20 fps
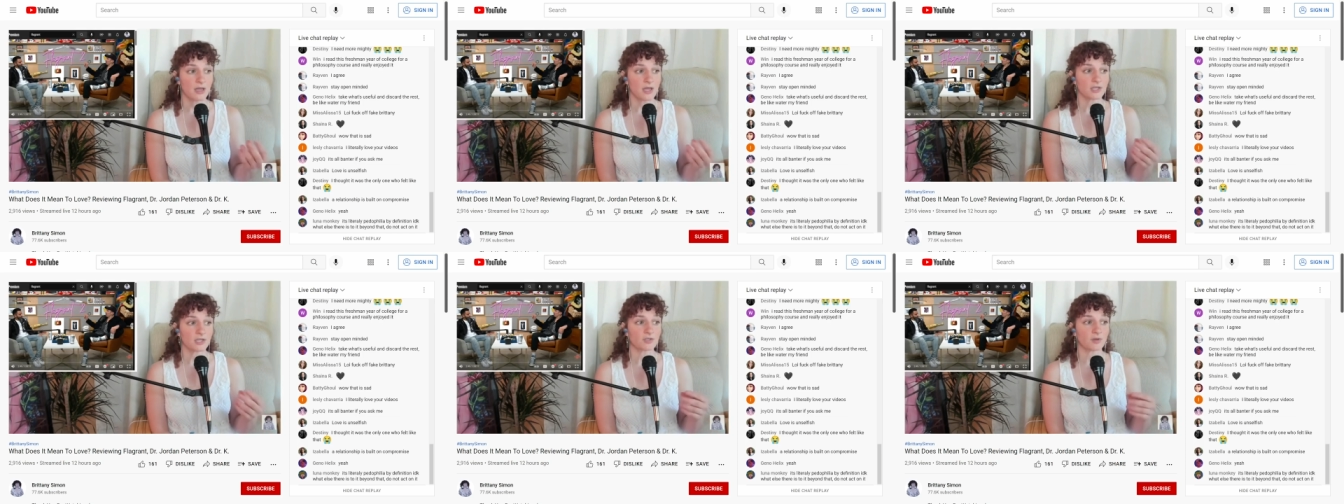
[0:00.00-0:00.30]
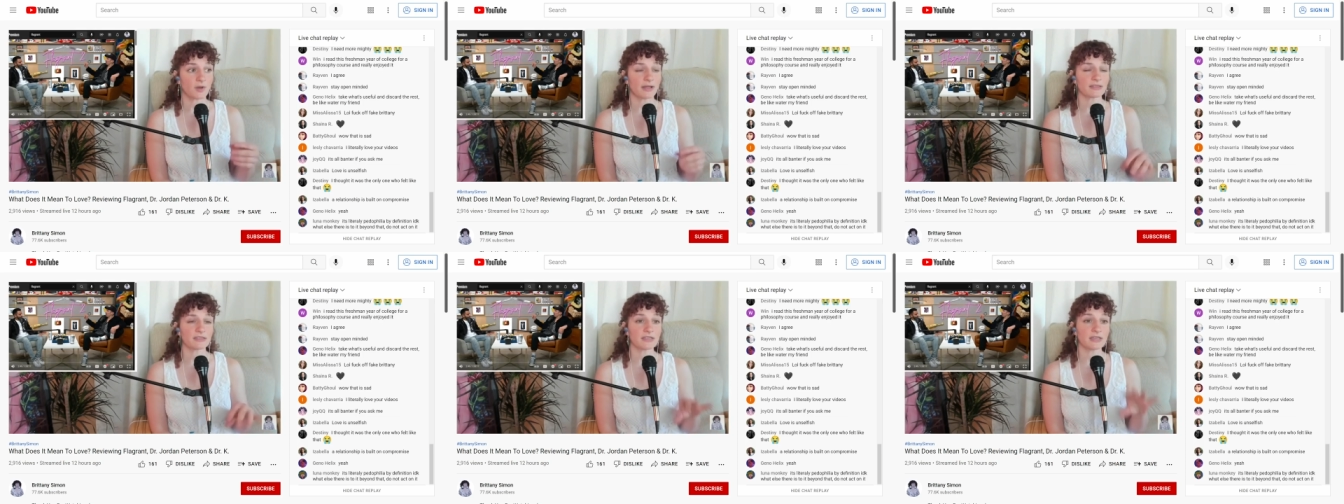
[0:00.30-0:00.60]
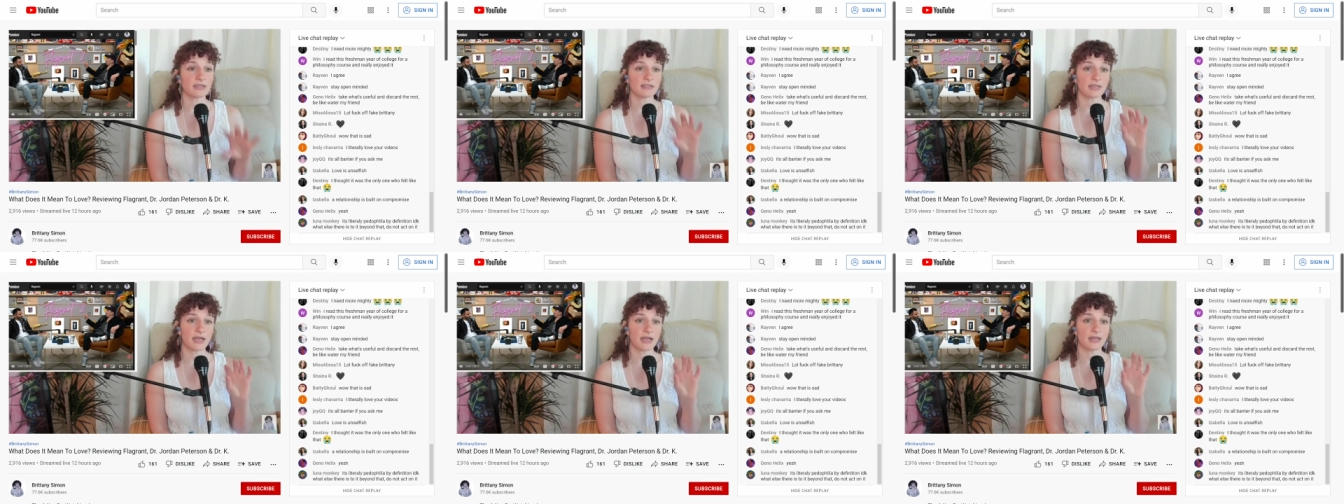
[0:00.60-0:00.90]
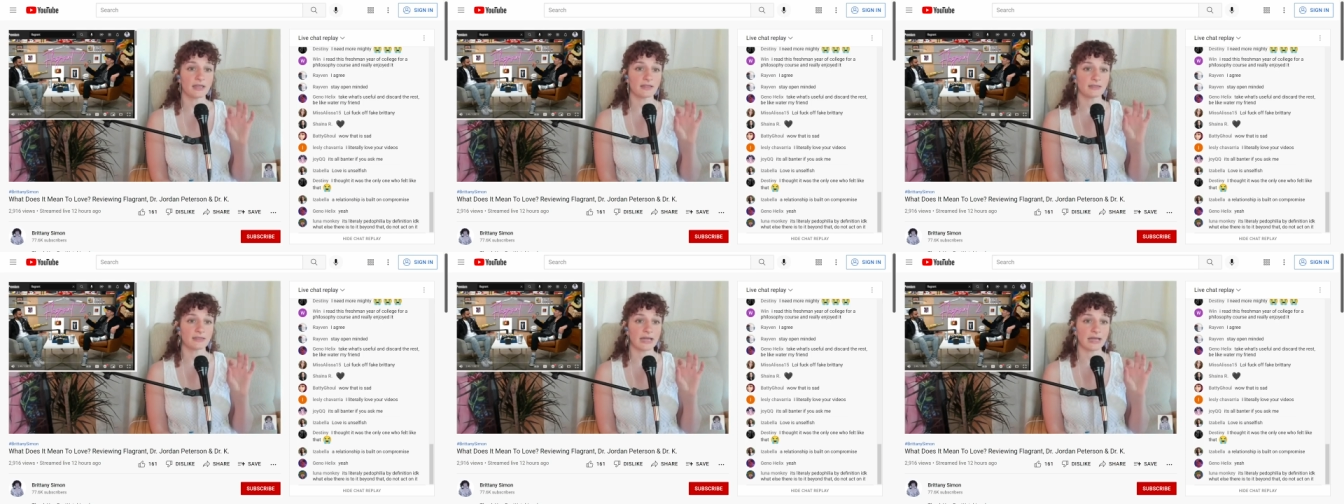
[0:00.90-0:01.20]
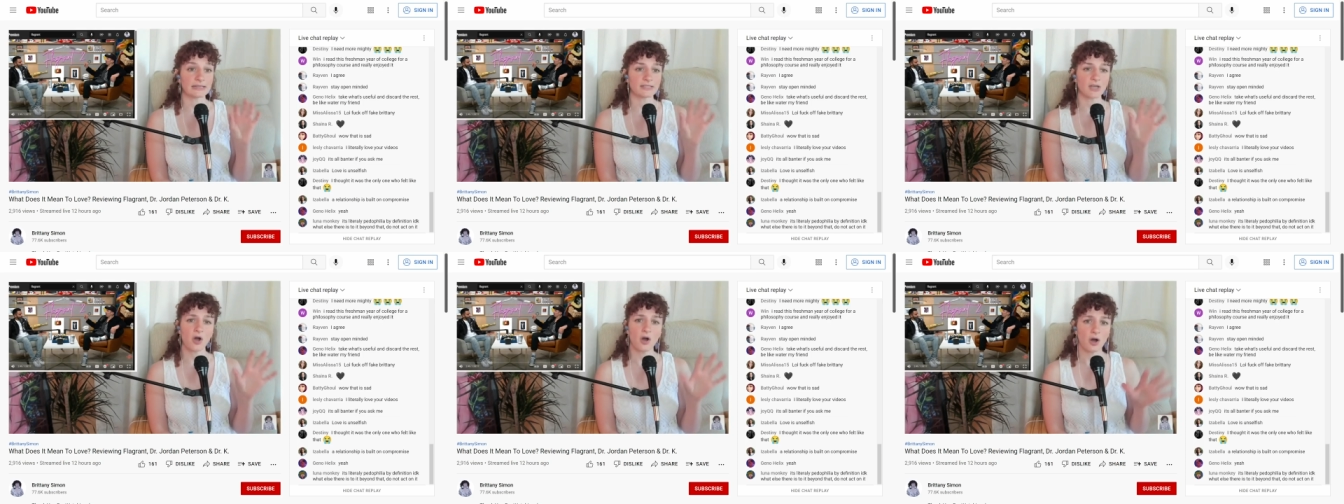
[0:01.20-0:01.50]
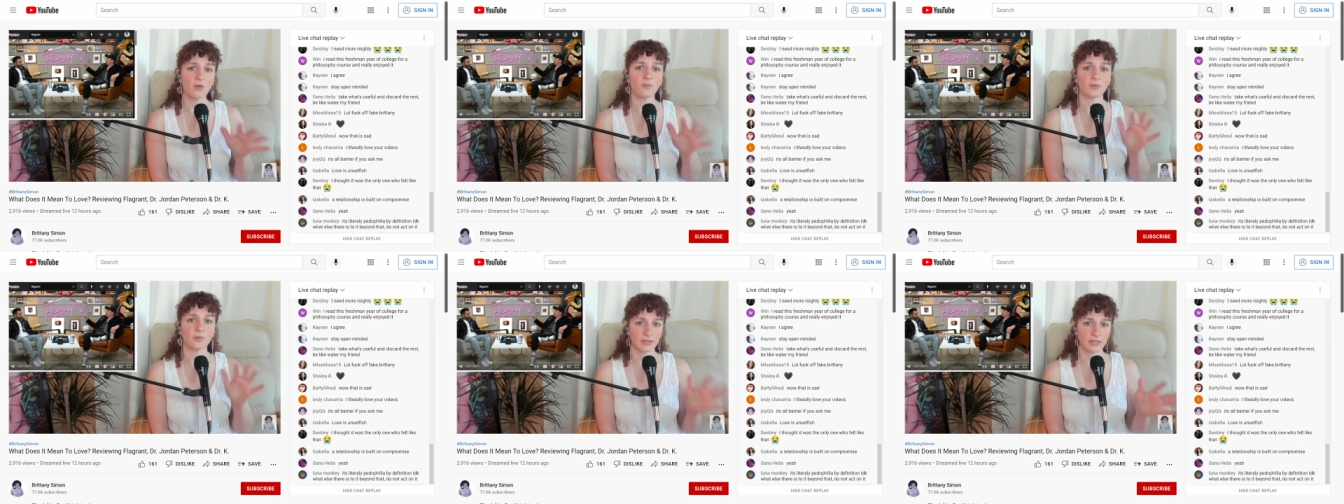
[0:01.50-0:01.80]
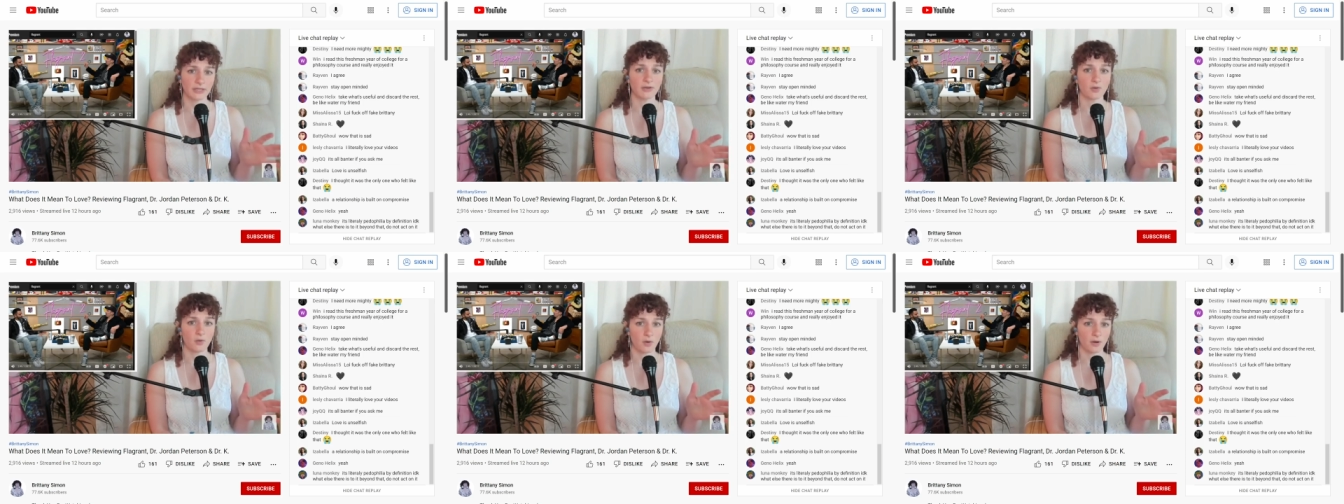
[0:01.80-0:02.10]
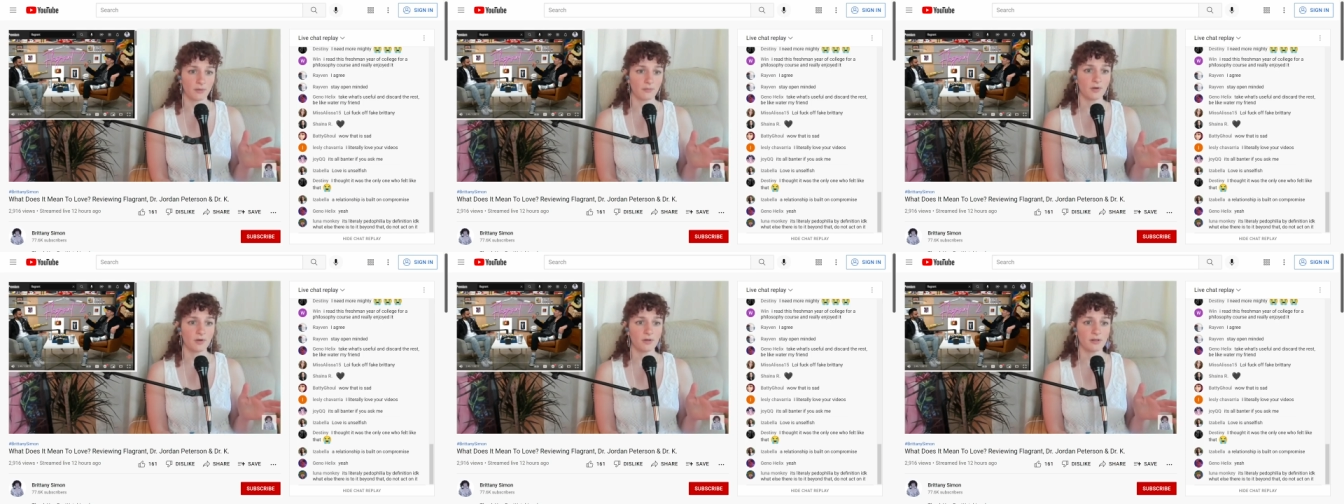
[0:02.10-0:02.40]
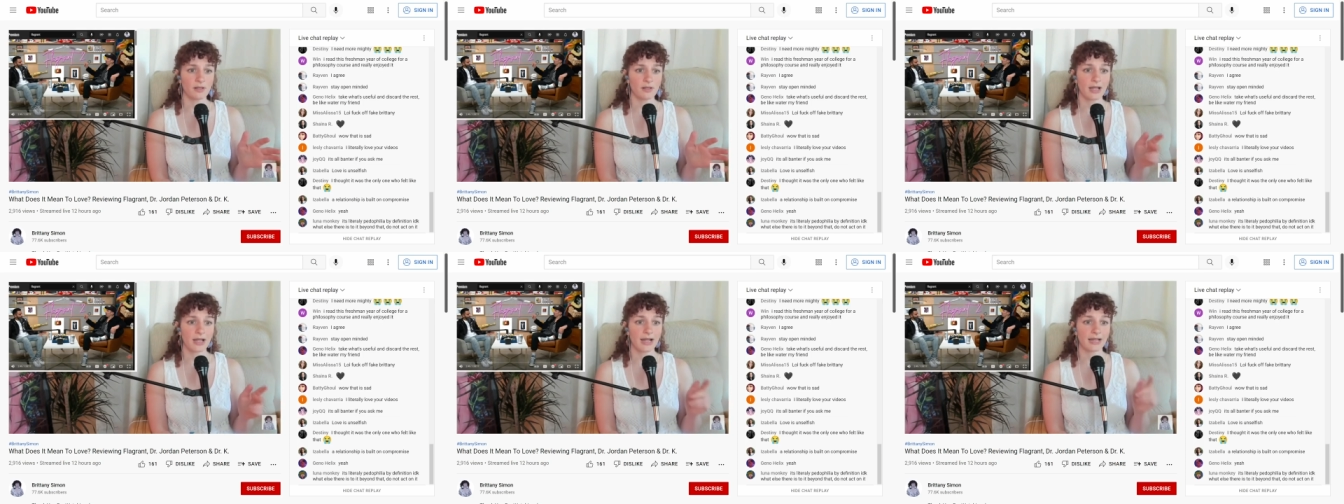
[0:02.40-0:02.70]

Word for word: So I think that that's all really normal.